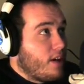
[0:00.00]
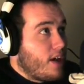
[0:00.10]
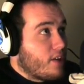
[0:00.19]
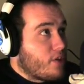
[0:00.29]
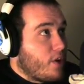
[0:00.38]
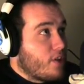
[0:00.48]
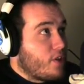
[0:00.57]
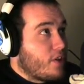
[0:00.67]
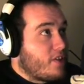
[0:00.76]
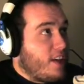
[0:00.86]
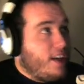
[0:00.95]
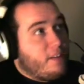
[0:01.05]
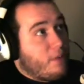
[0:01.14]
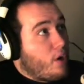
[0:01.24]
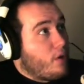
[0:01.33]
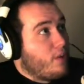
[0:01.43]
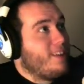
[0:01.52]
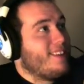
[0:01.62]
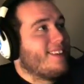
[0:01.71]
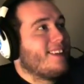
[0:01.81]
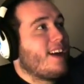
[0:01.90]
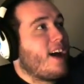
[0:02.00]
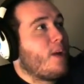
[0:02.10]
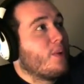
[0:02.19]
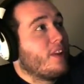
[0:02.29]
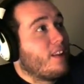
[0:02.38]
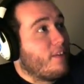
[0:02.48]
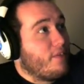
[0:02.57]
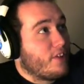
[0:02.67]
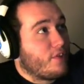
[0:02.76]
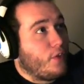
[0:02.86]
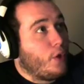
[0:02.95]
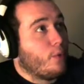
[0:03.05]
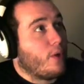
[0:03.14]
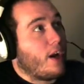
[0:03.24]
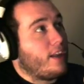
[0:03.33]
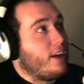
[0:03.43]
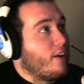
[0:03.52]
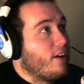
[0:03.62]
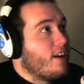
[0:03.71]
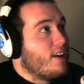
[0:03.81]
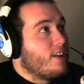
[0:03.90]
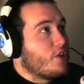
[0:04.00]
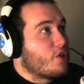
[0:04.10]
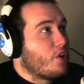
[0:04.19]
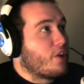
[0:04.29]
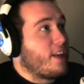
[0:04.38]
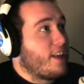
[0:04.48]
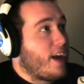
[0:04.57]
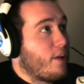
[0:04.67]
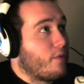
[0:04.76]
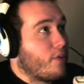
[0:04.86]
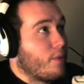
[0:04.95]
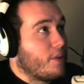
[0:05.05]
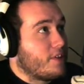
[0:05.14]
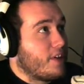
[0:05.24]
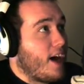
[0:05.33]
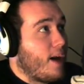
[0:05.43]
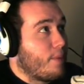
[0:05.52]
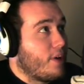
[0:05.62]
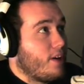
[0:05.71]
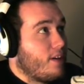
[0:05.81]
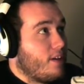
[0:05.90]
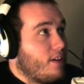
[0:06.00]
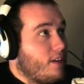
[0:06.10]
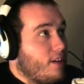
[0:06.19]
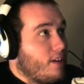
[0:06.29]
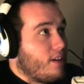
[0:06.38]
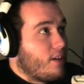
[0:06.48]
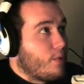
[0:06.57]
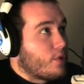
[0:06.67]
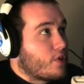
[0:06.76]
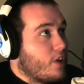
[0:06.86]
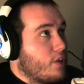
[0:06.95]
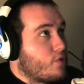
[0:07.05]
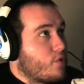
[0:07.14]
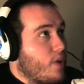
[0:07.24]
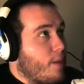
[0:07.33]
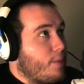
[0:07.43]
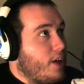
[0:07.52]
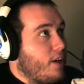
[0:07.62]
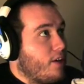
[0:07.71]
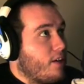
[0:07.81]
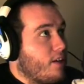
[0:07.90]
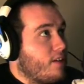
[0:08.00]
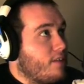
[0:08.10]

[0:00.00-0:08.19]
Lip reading: So as you can see, I really love this view right here, just looking down from the top. And we're just going to drop here.